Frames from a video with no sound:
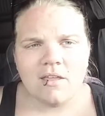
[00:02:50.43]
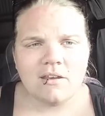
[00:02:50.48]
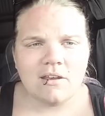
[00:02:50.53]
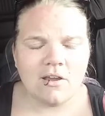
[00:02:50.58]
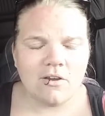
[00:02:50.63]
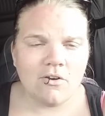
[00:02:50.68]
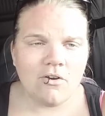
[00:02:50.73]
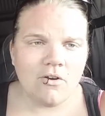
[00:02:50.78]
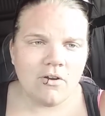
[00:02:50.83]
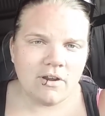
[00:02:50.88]

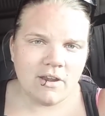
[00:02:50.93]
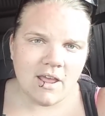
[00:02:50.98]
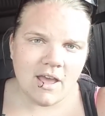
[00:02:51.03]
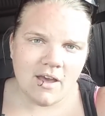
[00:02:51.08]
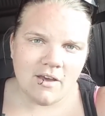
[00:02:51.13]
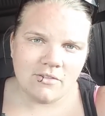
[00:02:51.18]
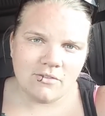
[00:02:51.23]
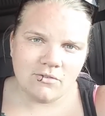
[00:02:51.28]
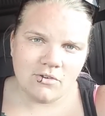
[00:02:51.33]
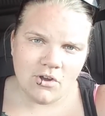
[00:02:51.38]
Now going
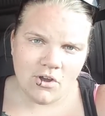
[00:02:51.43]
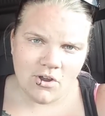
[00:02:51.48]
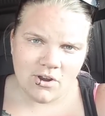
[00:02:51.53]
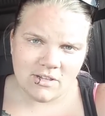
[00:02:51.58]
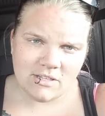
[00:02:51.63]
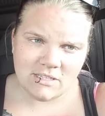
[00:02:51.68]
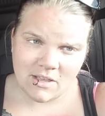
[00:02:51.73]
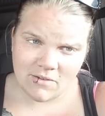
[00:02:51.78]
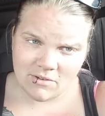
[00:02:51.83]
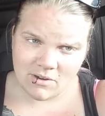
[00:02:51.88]
down the road
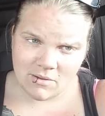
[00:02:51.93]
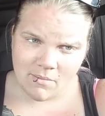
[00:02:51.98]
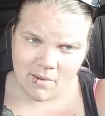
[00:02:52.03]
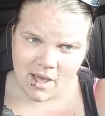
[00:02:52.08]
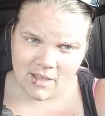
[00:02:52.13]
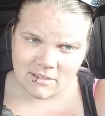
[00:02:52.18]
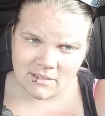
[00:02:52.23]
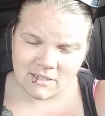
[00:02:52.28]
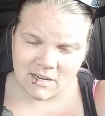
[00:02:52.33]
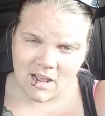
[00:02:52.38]
at 70
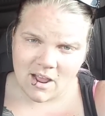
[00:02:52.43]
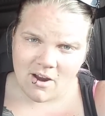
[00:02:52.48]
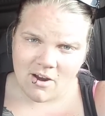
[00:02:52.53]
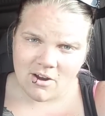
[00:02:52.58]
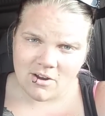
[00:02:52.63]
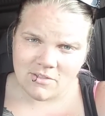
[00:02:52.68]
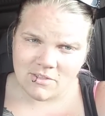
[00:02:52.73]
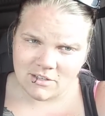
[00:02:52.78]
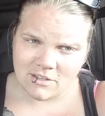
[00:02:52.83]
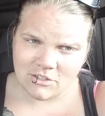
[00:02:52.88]
miles an
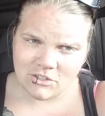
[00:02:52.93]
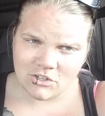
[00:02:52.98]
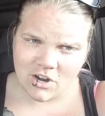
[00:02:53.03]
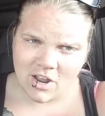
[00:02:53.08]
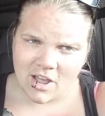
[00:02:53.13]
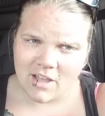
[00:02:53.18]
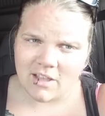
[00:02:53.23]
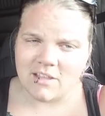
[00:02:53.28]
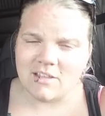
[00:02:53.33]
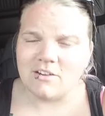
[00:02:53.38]
hour in this
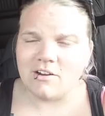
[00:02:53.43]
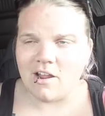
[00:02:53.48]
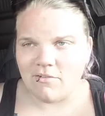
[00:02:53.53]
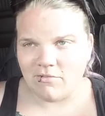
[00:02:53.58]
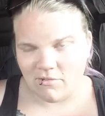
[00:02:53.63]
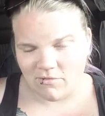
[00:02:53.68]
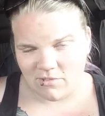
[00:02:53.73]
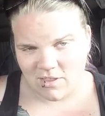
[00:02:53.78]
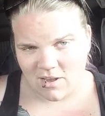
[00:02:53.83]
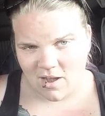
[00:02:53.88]
truck, you're
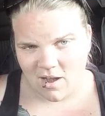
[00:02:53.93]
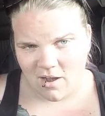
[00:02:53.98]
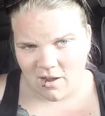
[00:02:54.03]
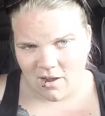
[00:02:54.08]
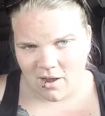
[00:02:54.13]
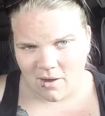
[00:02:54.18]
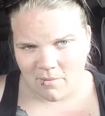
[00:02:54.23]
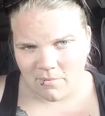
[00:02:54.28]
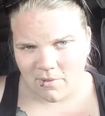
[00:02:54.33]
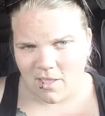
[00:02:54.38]
at
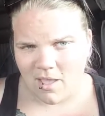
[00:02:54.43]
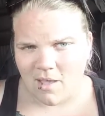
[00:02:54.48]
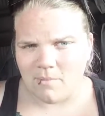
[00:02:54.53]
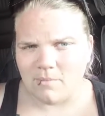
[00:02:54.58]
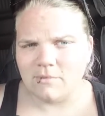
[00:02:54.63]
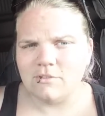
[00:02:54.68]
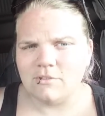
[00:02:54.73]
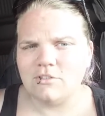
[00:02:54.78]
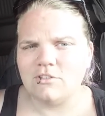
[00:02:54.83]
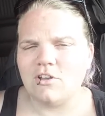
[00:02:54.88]
1,500
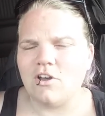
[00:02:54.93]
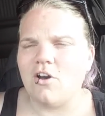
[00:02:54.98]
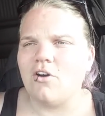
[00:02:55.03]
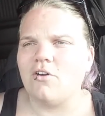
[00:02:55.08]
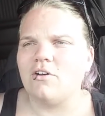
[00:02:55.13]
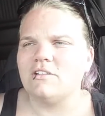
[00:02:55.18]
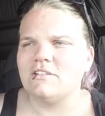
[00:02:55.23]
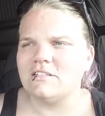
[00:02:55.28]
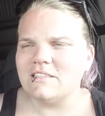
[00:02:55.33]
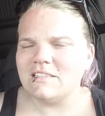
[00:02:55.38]
RPM.
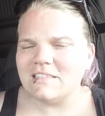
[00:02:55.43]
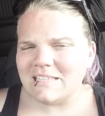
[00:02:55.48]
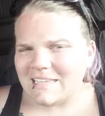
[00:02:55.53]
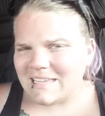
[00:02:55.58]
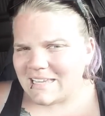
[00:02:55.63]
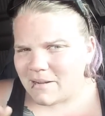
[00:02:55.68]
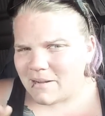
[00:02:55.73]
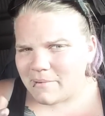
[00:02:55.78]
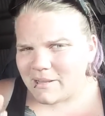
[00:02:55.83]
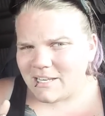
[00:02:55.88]
So it's a
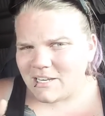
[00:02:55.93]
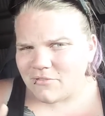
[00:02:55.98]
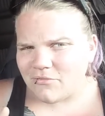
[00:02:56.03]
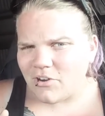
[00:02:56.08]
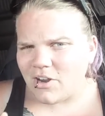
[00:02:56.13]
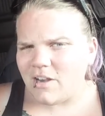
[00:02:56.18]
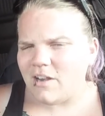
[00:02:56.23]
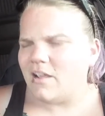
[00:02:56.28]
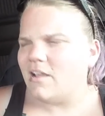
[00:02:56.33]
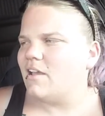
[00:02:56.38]
little bit
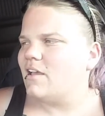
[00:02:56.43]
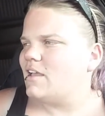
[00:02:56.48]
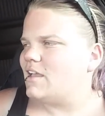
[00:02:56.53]
different.